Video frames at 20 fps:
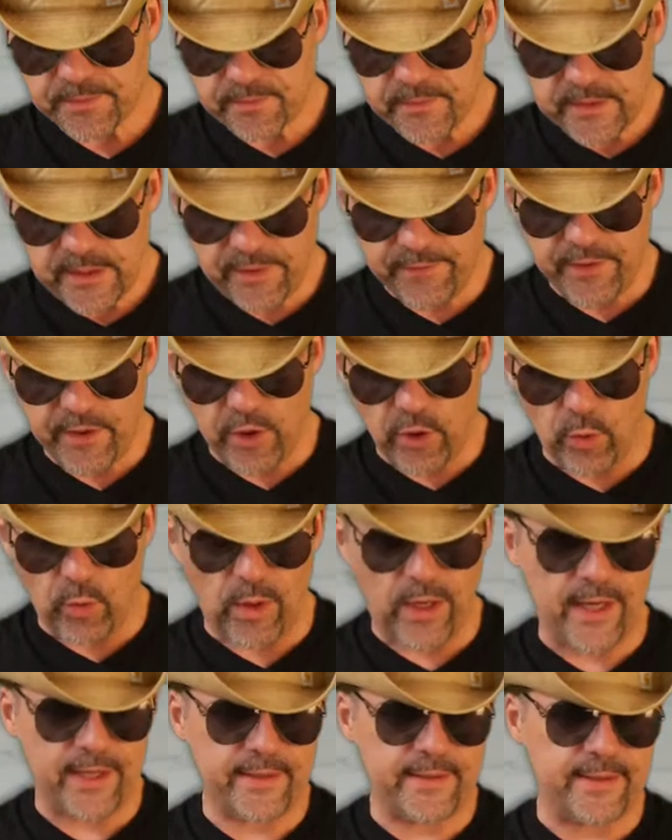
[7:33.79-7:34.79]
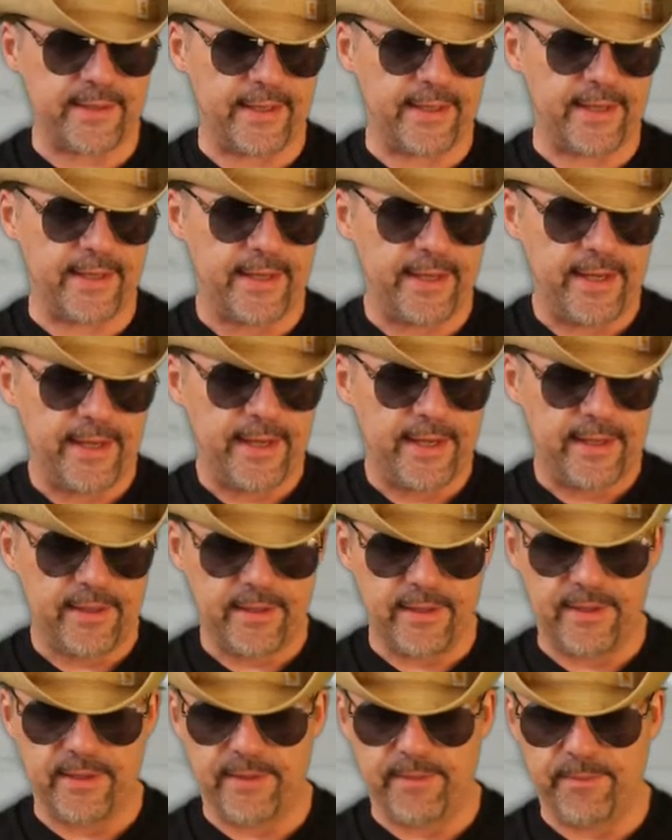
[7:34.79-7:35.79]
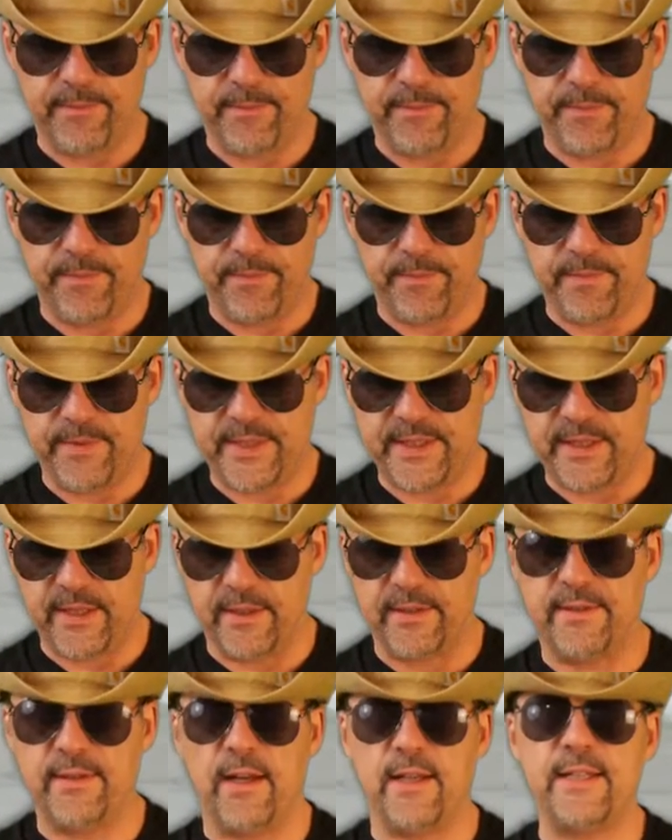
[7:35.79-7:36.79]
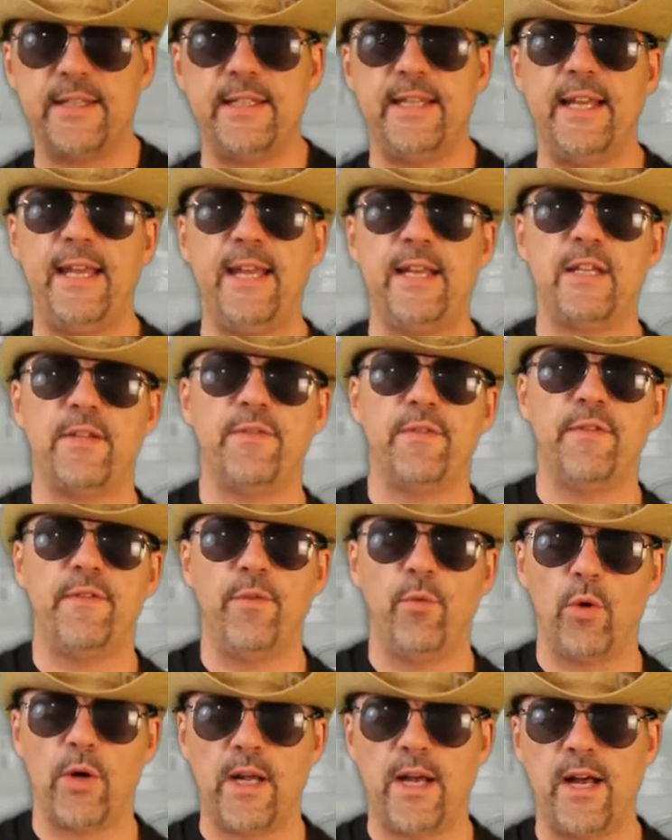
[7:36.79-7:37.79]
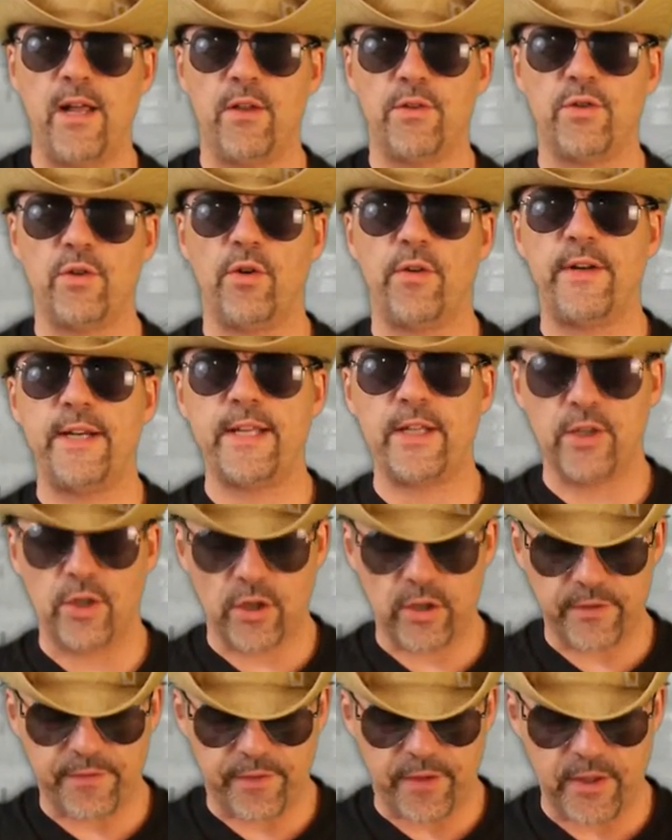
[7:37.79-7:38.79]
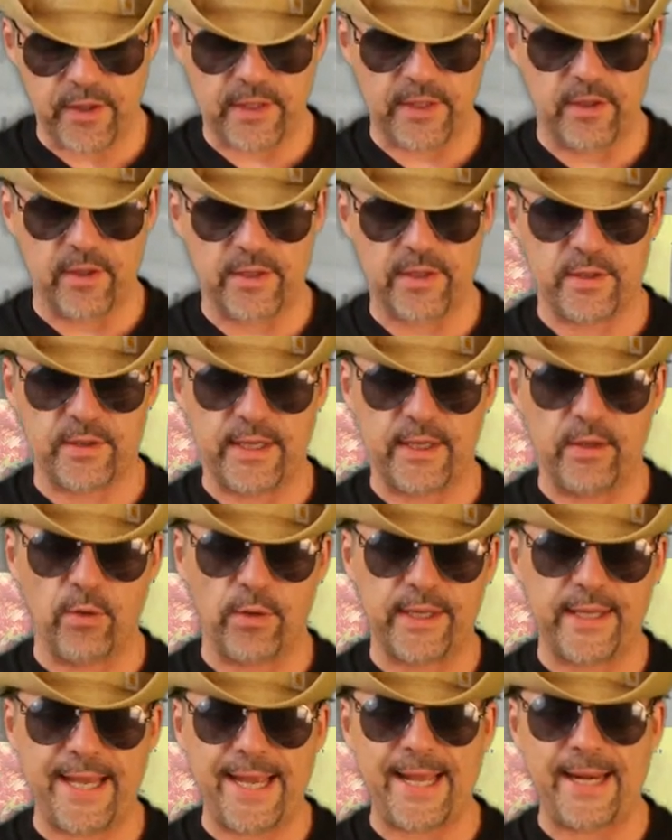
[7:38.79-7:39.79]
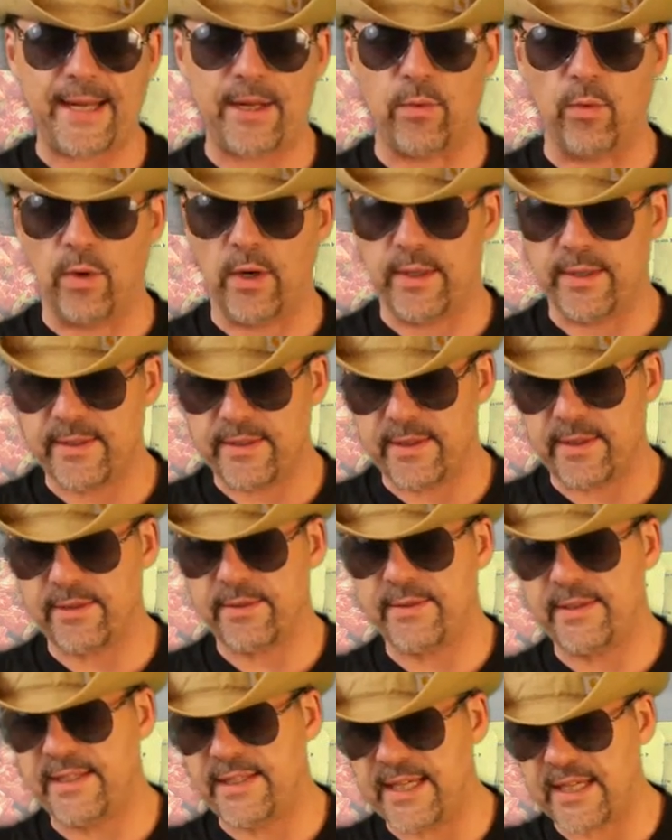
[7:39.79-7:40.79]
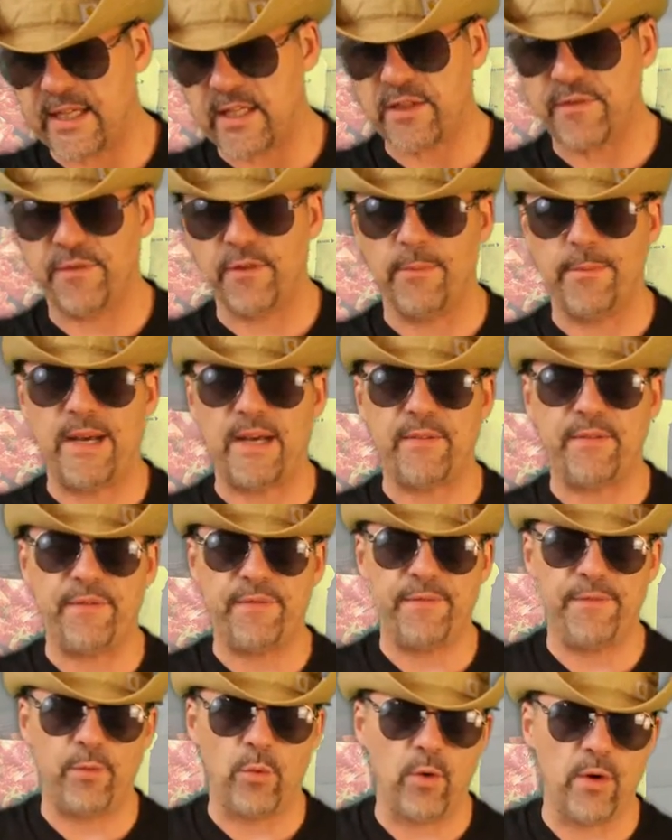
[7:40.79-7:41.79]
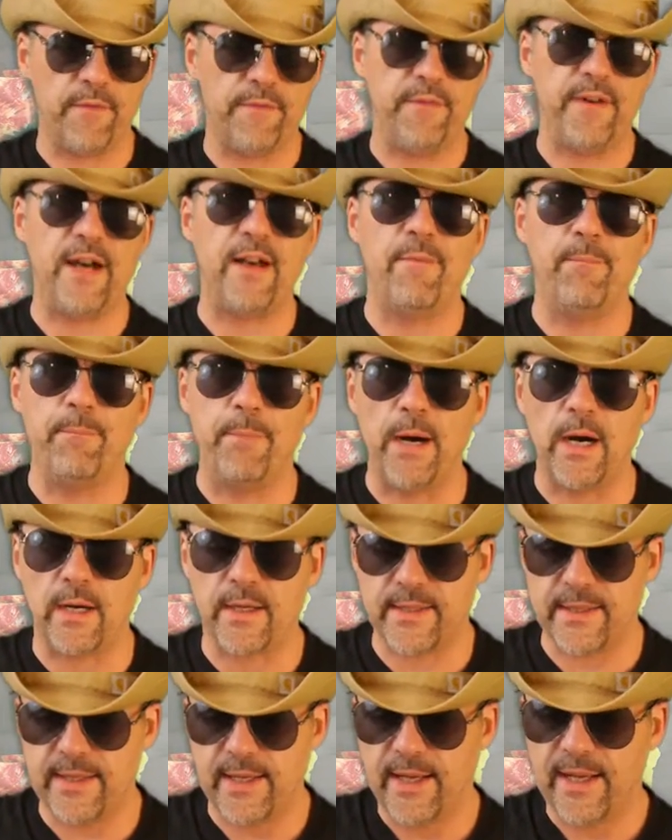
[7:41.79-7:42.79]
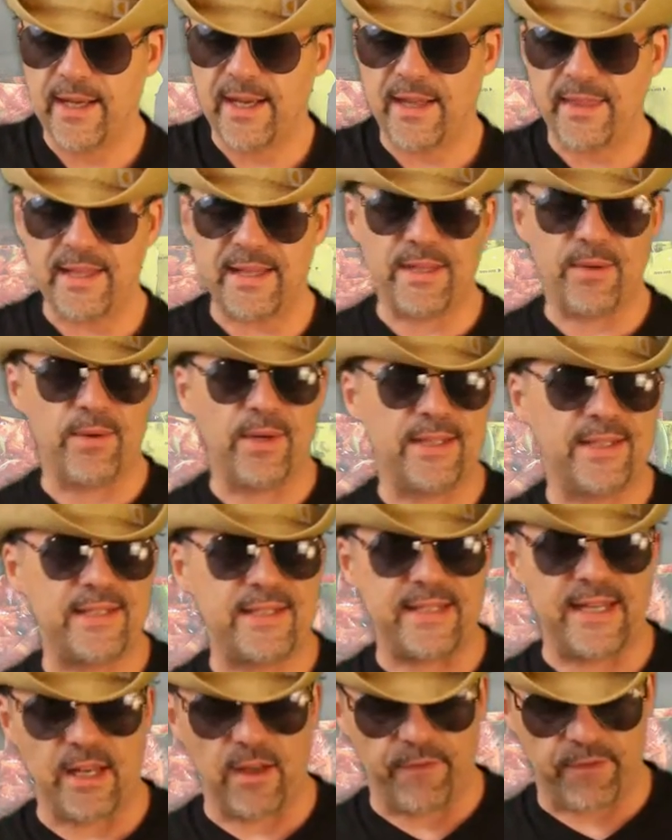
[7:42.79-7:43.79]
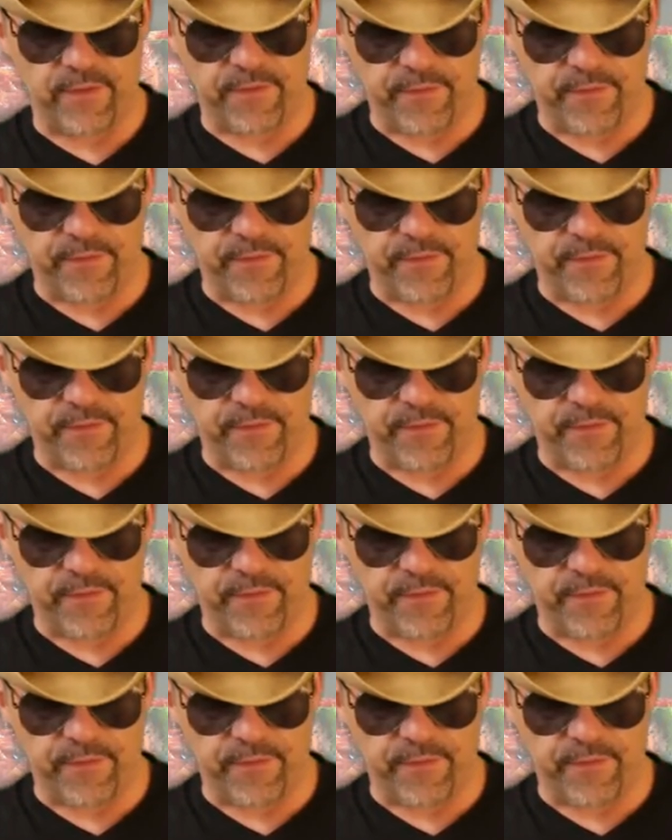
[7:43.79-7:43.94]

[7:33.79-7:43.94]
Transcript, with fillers: if you don't want uh, the a dozen eggs for four dollars already cooked for, you can also get organic ones. There's six for about four or five bucks. I think they were on sale for